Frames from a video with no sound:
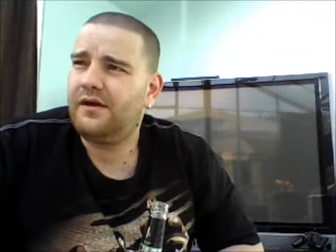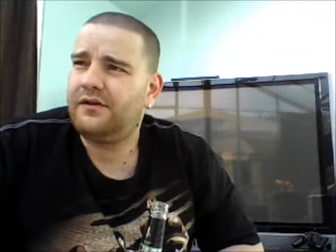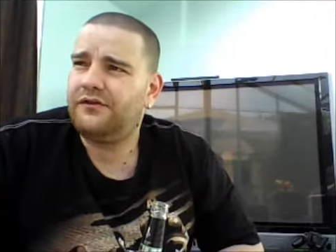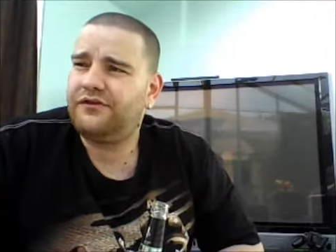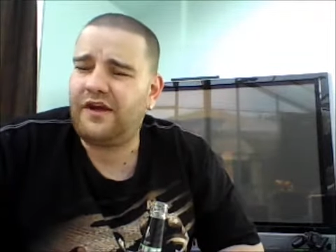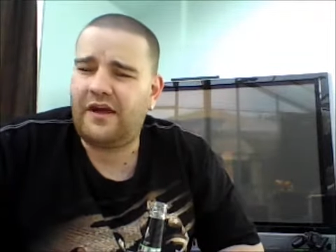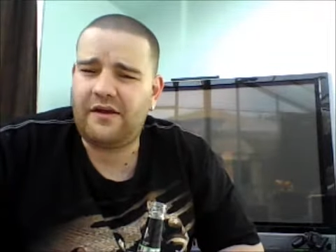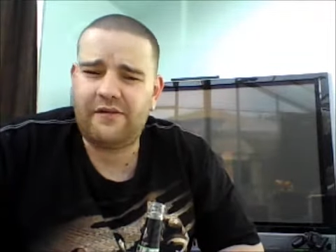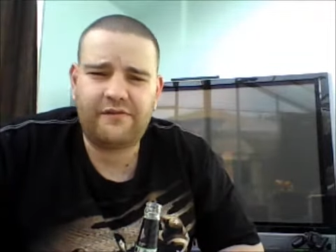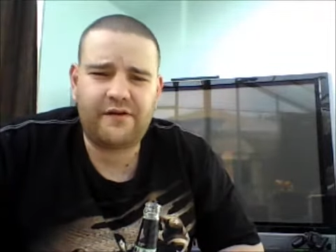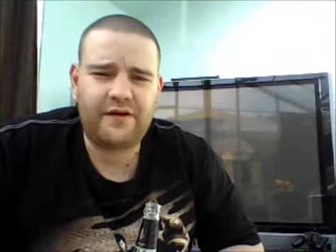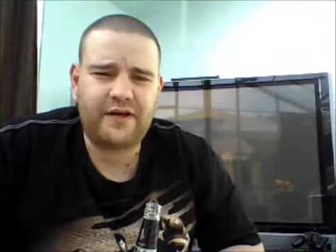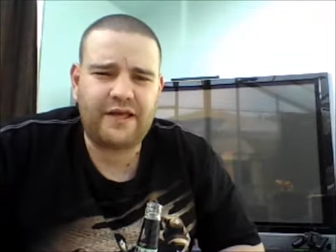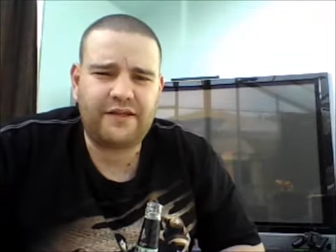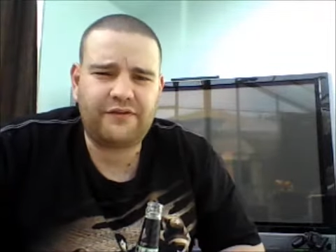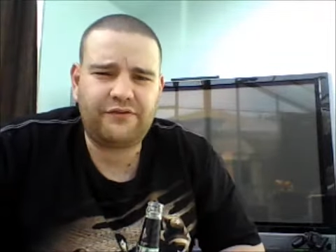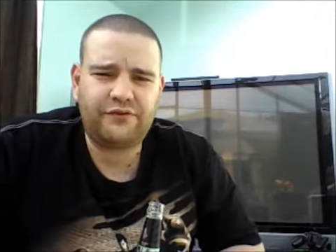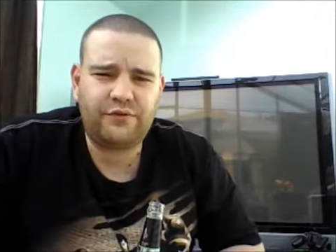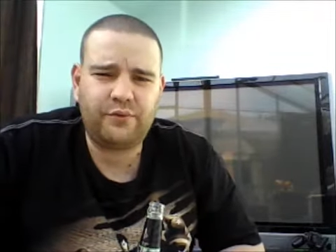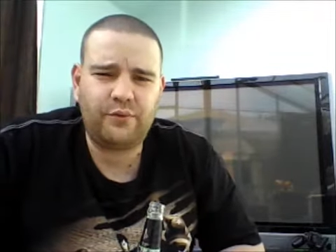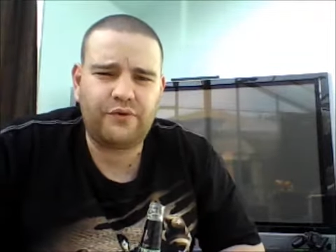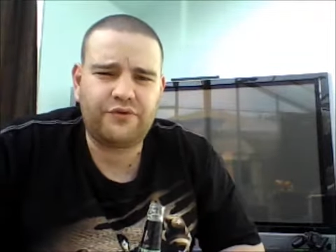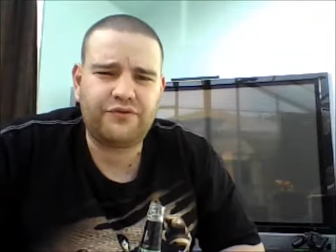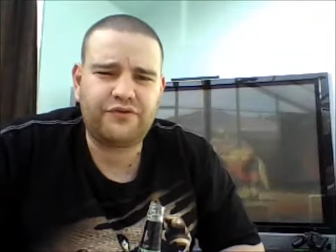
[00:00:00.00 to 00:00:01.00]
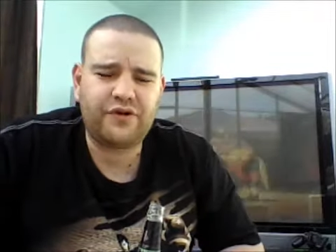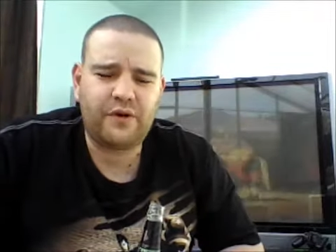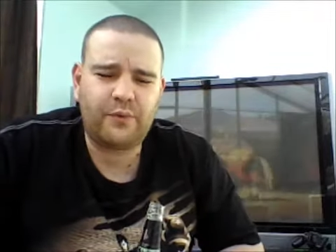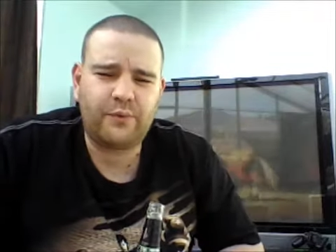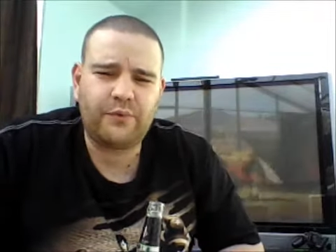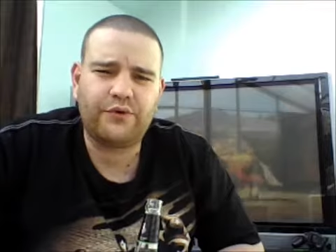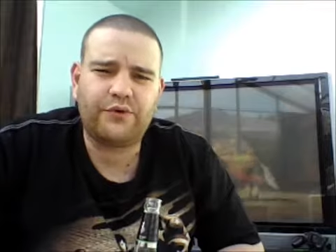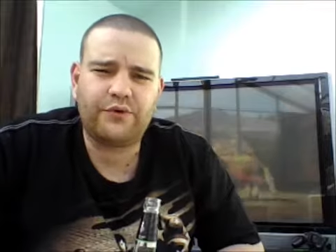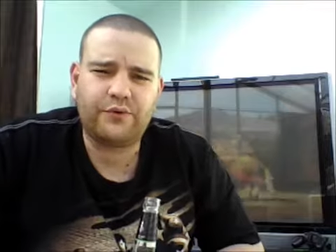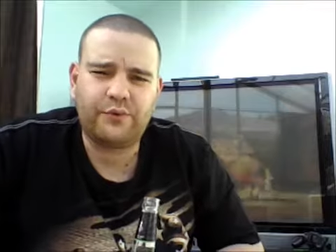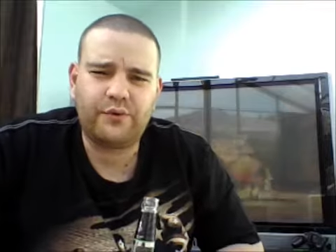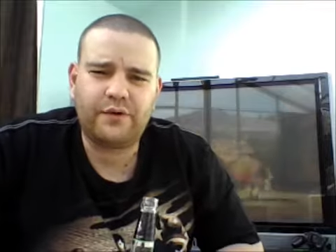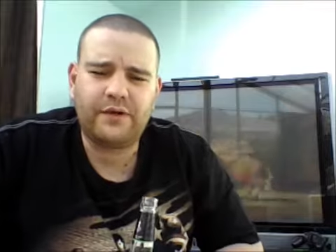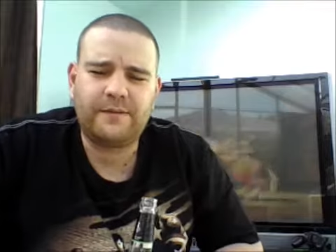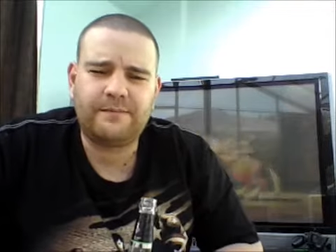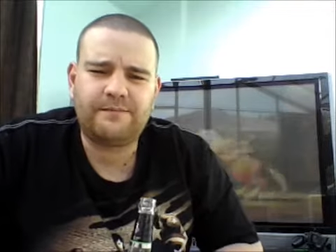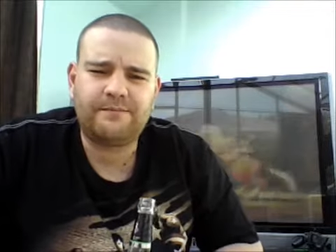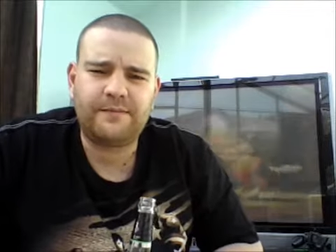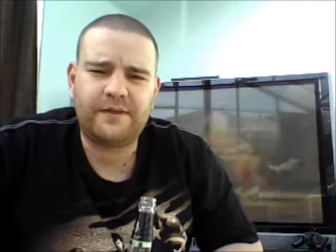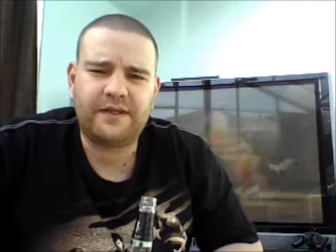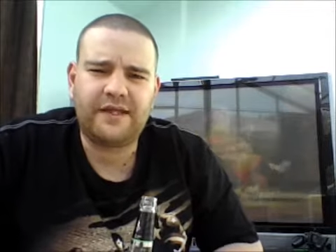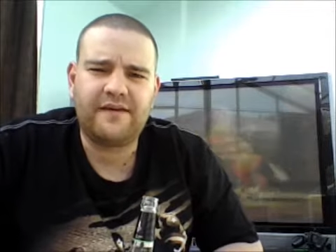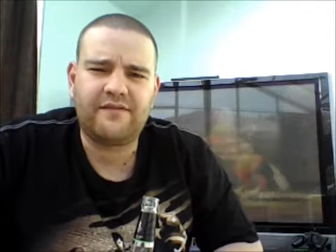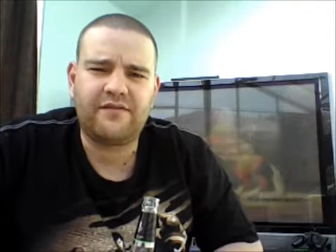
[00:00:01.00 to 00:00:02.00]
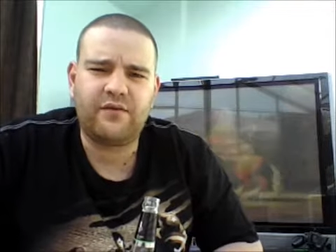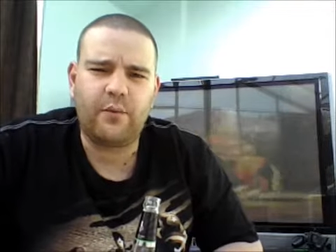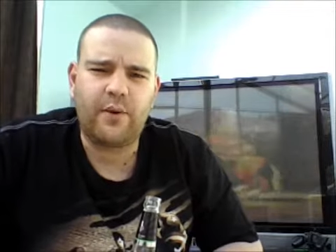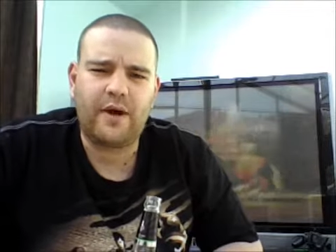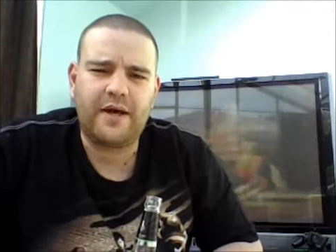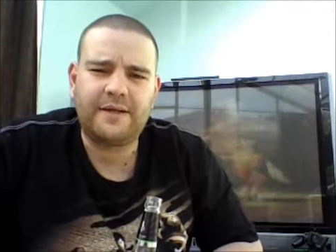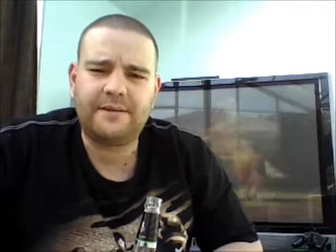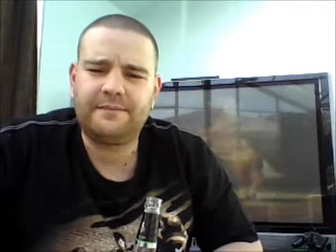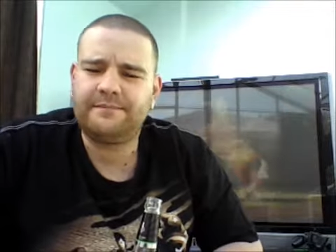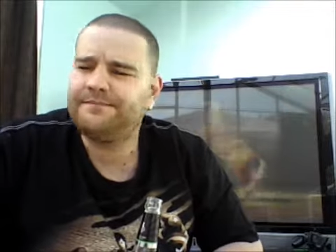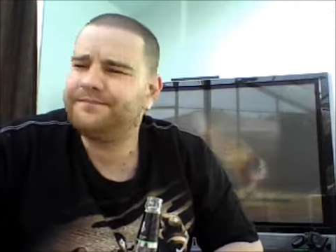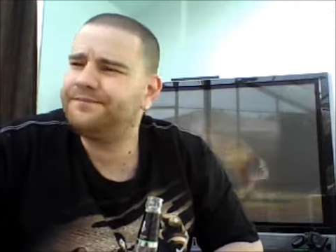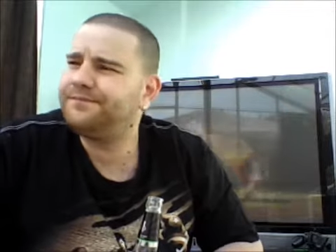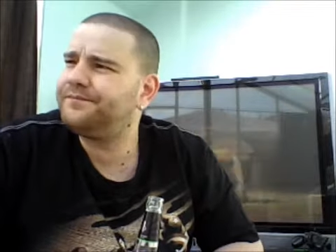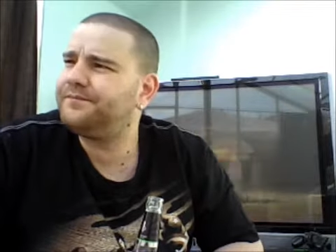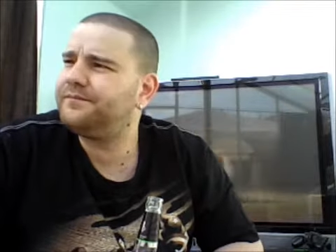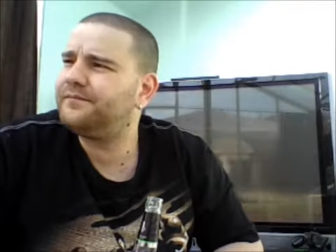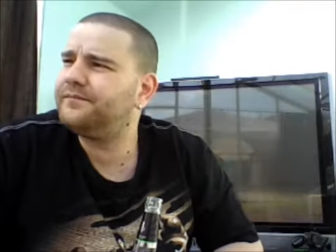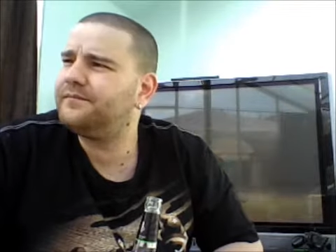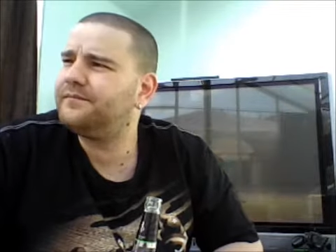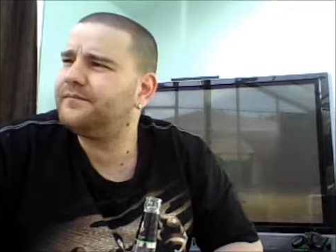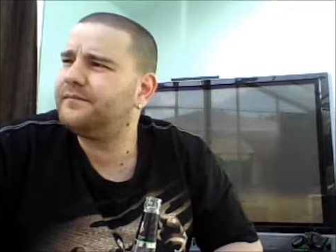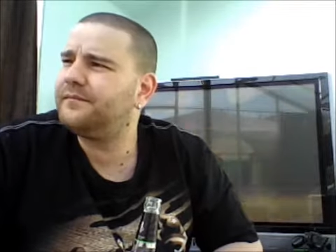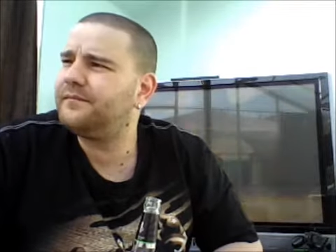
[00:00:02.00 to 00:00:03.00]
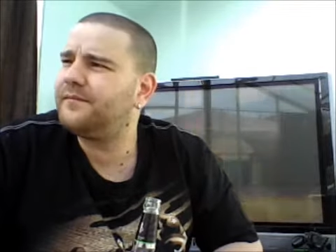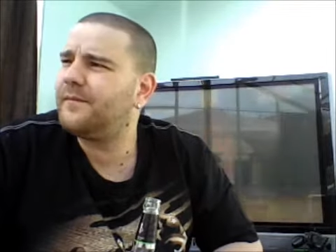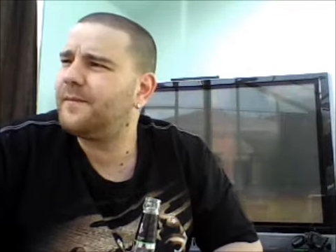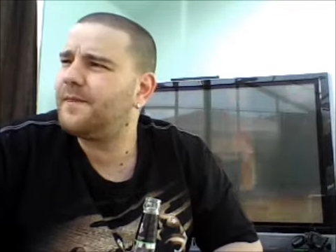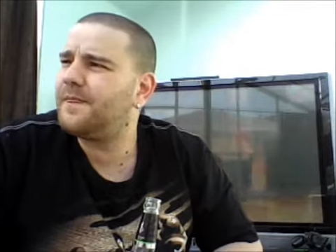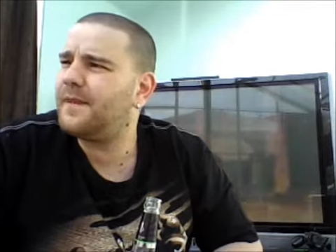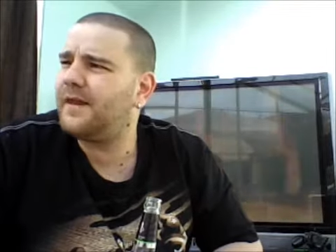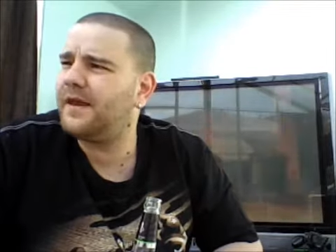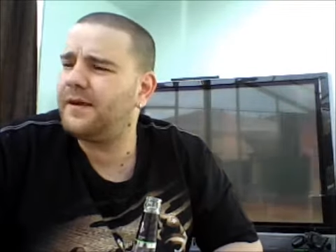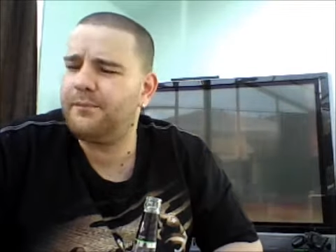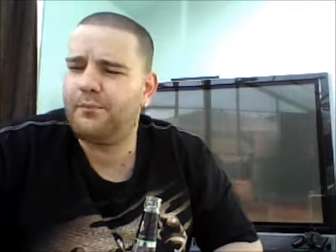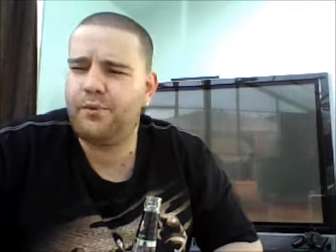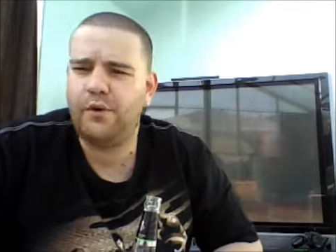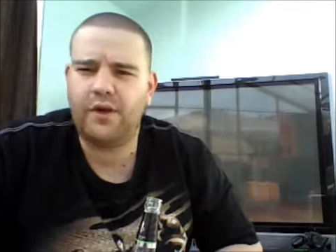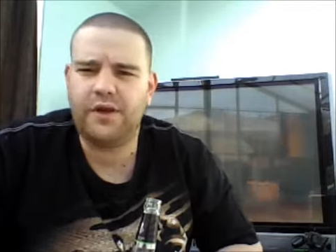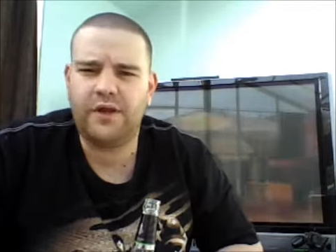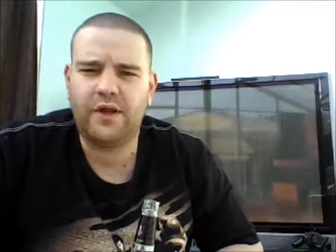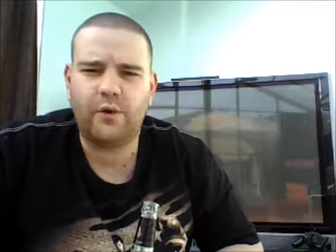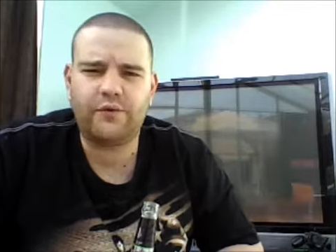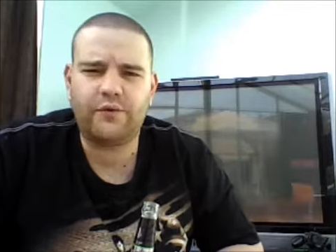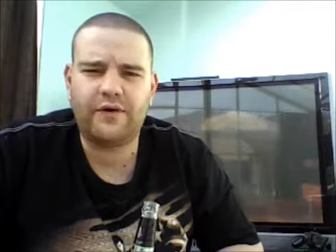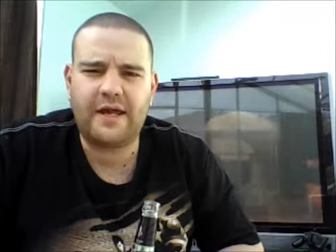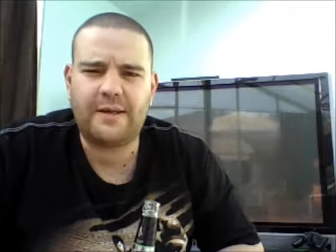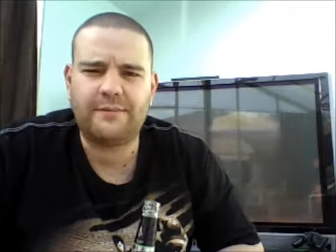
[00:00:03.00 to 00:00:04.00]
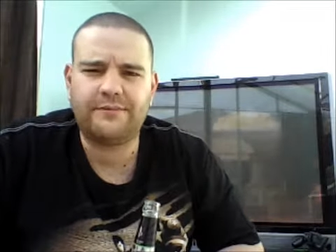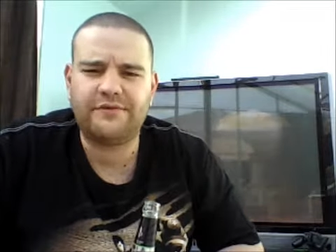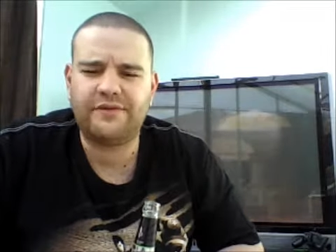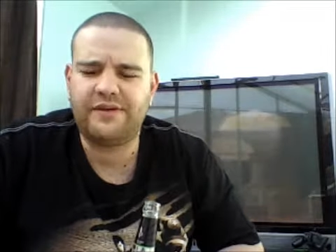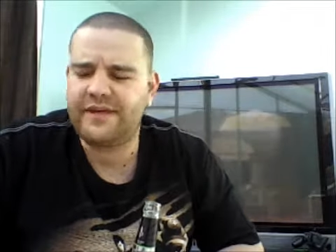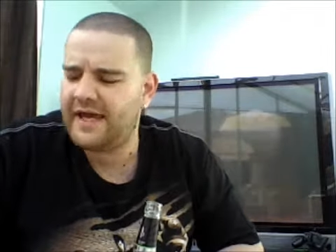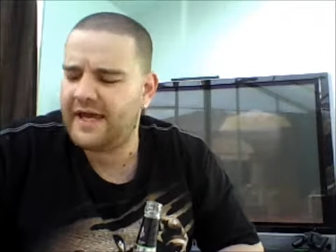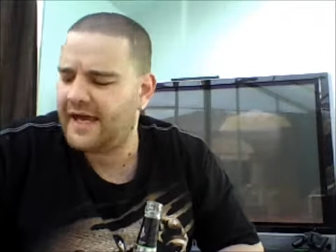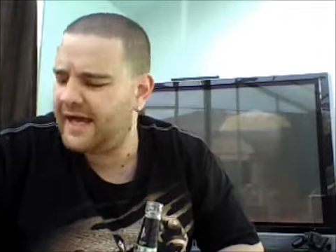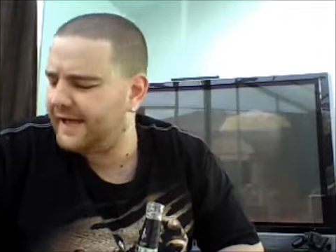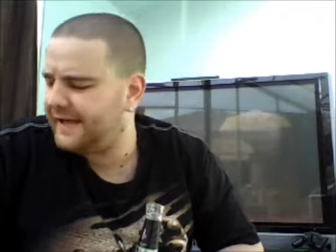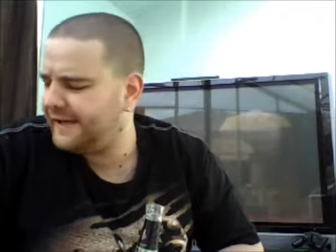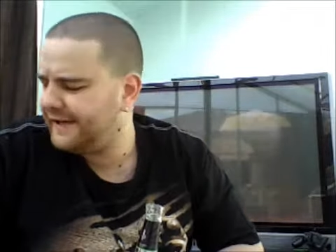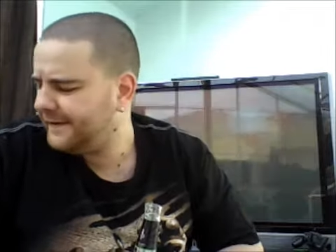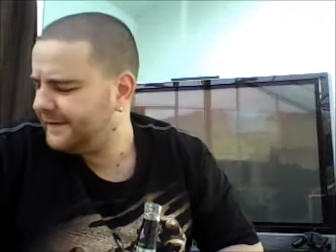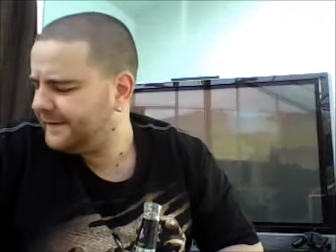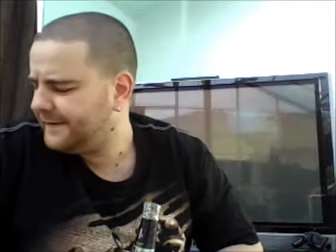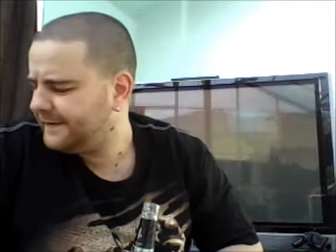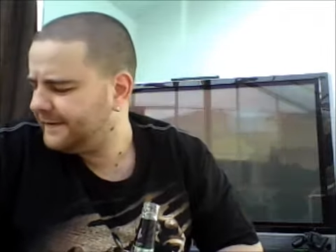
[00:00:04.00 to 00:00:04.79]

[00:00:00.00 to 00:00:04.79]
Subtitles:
So if I get 200, I want to do a giveaway. Put the old names in the app.